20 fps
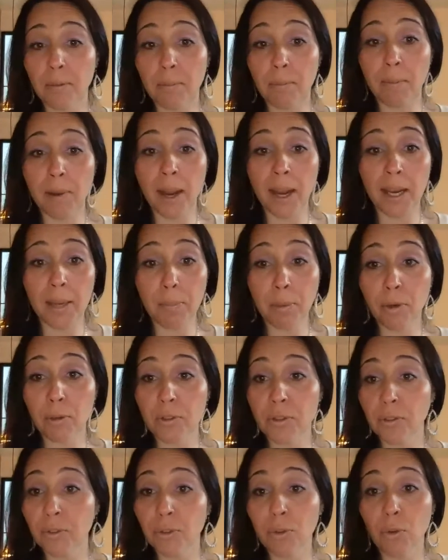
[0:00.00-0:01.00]
my
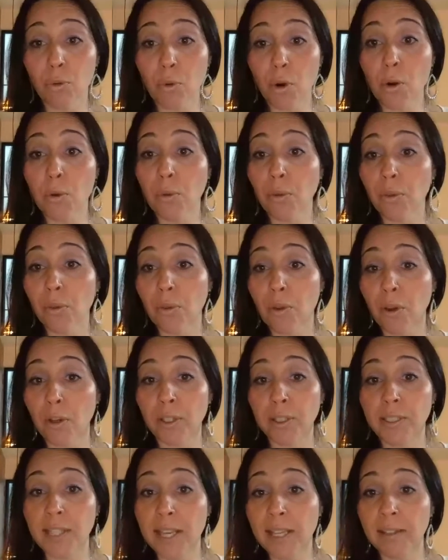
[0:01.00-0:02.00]
personal growth on
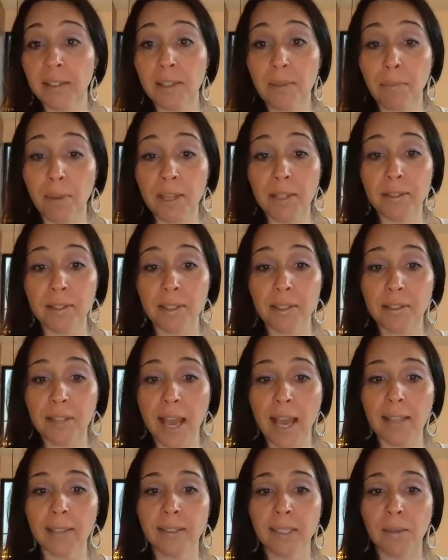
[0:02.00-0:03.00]
a daily basis,
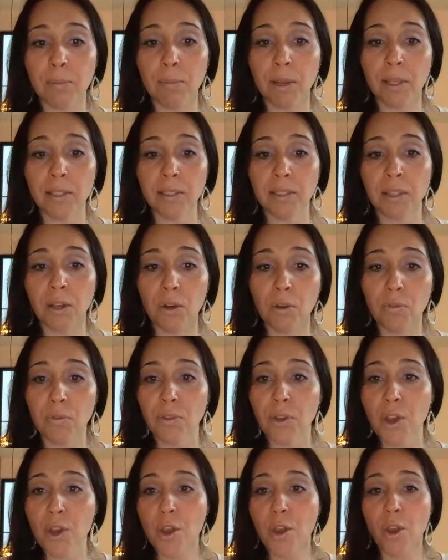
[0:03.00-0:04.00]
asking myself,
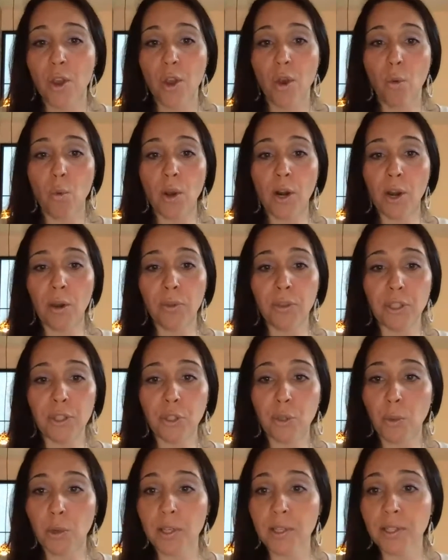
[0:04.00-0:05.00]
what healthy
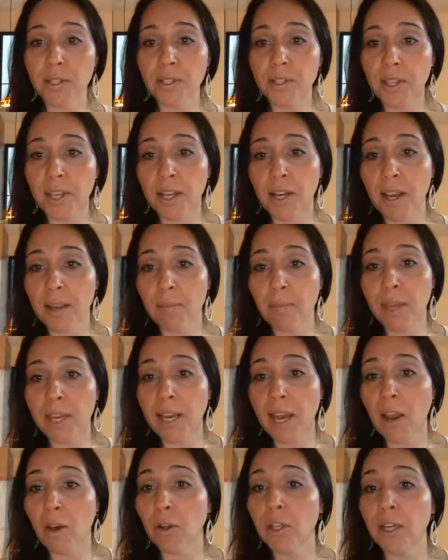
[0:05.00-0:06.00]
choices can I make?
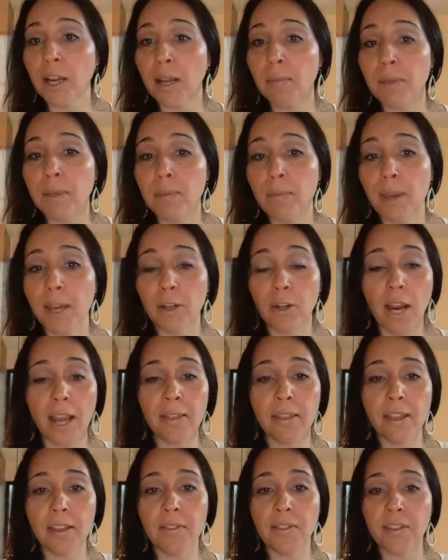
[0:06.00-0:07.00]
How can I be better? I
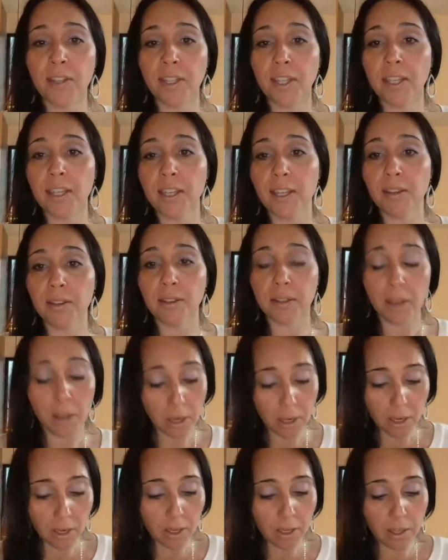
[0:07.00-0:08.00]
think the key
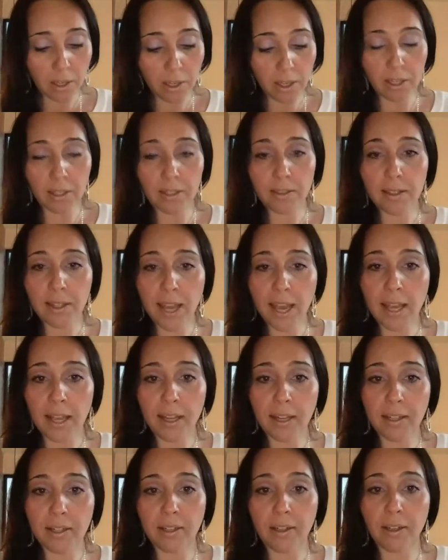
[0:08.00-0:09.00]
is
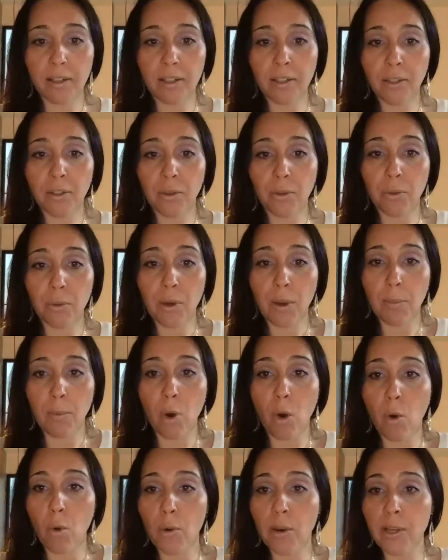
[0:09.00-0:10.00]
that, you know, I'm
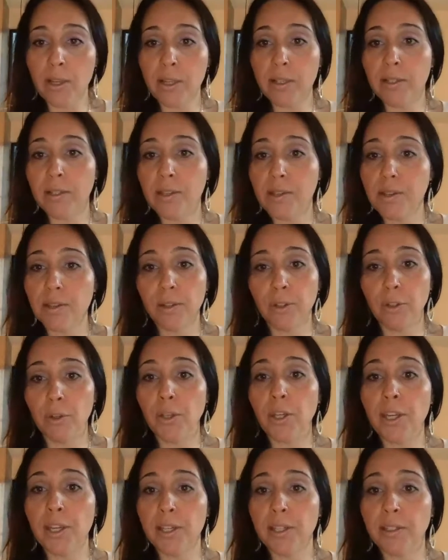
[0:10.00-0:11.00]
always
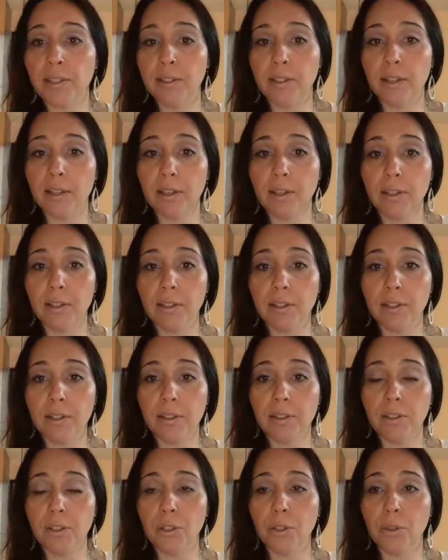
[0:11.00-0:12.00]
looking
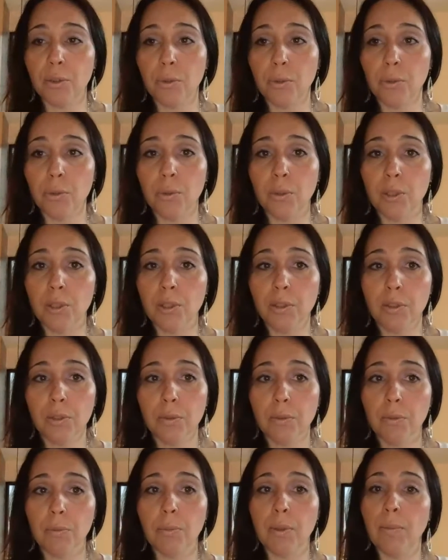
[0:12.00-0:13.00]
to
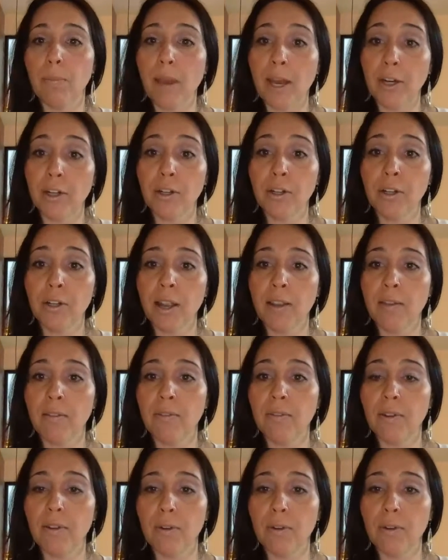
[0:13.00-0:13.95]
be better, and I